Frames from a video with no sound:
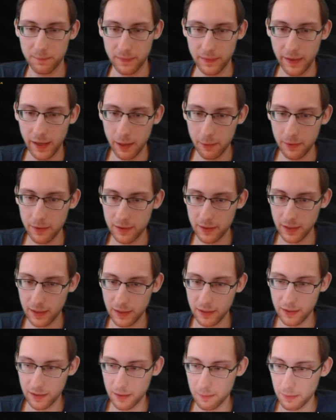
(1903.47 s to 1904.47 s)
Yeah, we
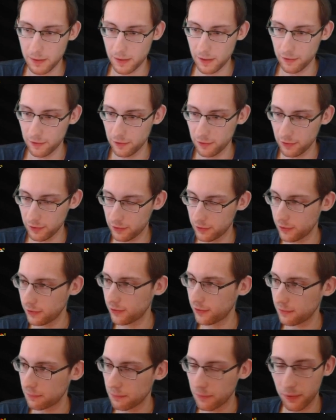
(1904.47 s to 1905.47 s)
take it. I mean, this is a
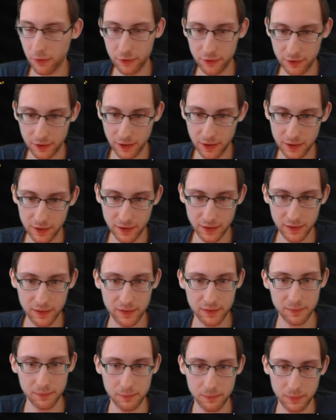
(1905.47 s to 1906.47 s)
good
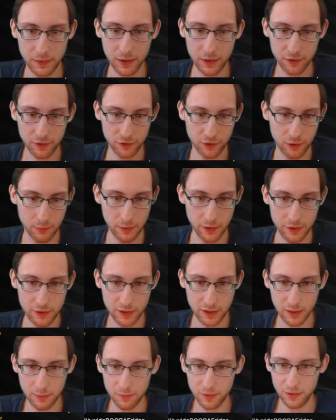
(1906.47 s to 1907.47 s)
start. There's so much
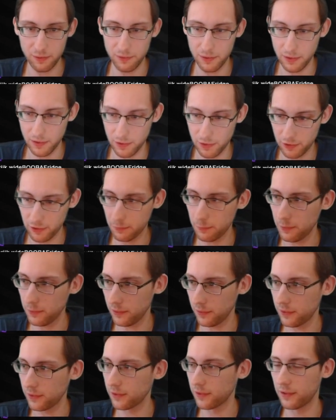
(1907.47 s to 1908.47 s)
time save in this,
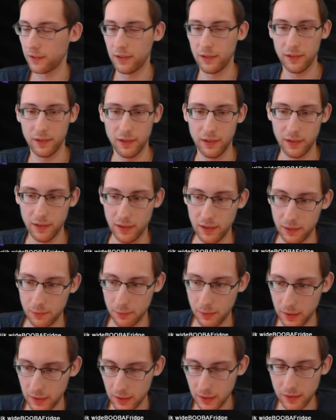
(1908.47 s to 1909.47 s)
but
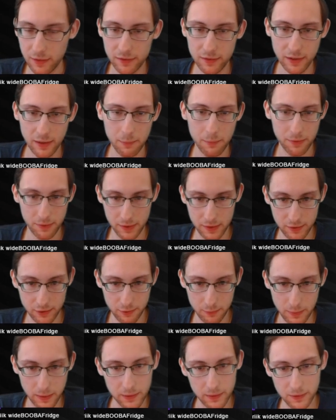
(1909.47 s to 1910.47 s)
we need something
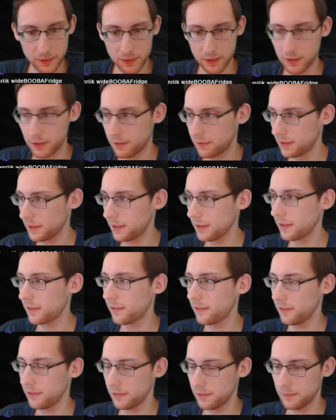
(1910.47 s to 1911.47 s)
to build on, right?
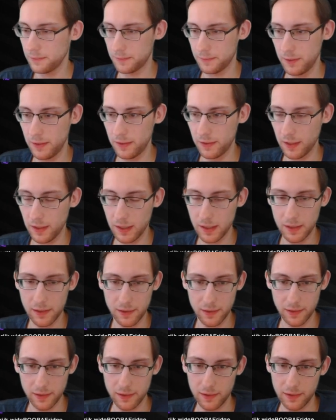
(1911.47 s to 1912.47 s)
So we take it.